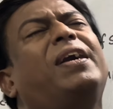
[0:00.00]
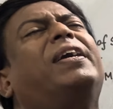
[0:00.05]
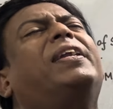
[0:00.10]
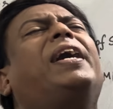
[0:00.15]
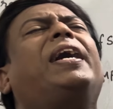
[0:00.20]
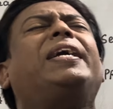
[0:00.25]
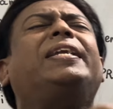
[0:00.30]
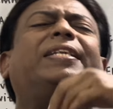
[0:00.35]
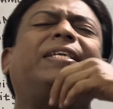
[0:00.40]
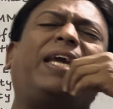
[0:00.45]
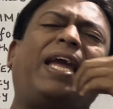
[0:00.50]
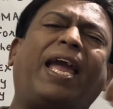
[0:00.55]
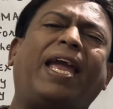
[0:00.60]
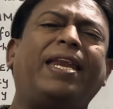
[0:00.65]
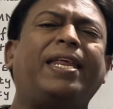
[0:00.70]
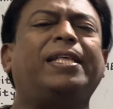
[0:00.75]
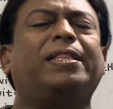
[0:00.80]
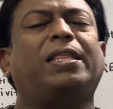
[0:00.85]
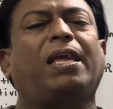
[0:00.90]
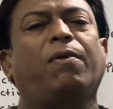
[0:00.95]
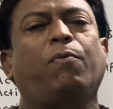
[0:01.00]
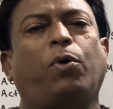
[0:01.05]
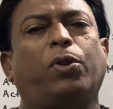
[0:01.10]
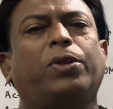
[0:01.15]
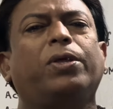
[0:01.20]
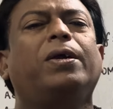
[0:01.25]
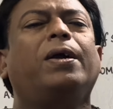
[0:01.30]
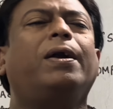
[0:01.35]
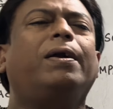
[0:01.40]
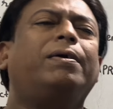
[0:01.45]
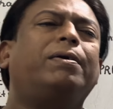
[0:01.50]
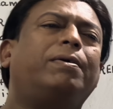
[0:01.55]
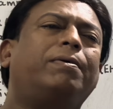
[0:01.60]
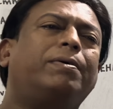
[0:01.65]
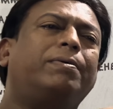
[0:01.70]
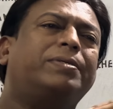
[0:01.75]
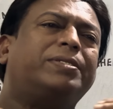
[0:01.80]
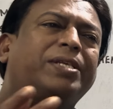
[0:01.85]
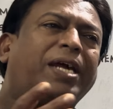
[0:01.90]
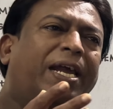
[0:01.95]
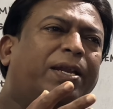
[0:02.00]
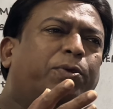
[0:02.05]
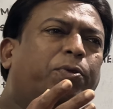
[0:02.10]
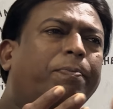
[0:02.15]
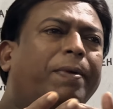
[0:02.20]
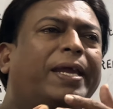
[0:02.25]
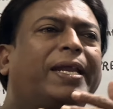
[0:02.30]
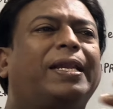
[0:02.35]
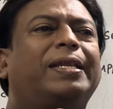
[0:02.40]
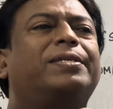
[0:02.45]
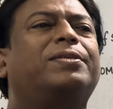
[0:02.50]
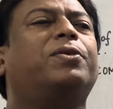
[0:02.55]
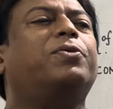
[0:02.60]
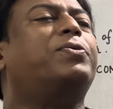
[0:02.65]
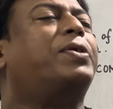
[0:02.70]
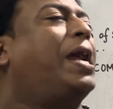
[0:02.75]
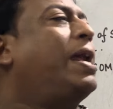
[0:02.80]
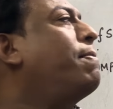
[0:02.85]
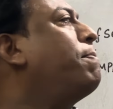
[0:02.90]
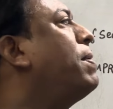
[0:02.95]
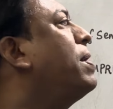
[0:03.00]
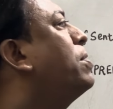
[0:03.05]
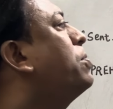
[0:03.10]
Write anything what you try to make little rhyming